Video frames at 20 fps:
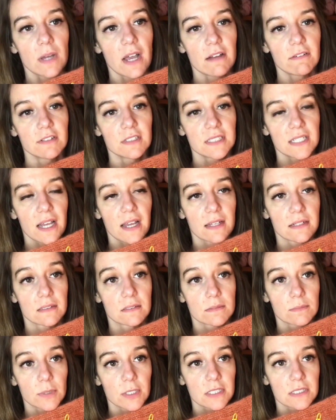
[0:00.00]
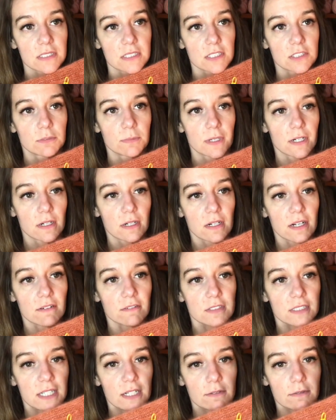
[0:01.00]
Every 10, put a stitch marker,
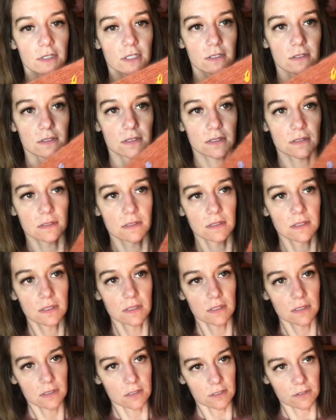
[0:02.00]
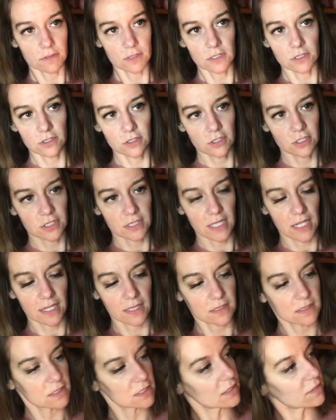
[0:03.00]
every 10 rows. So when you do your
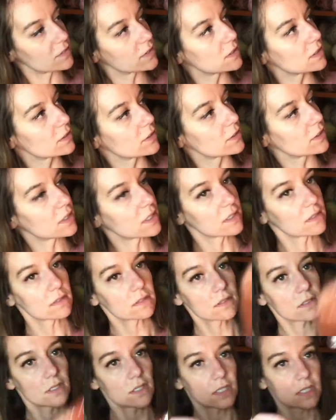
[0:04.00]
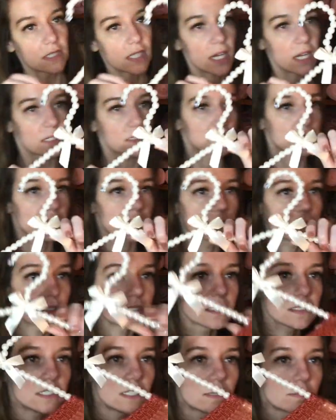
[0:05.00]
second sleeve, you know you're on task. That's a
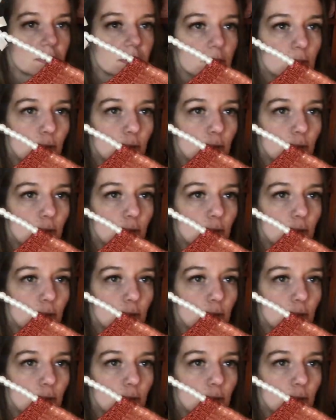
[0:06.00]
good tip.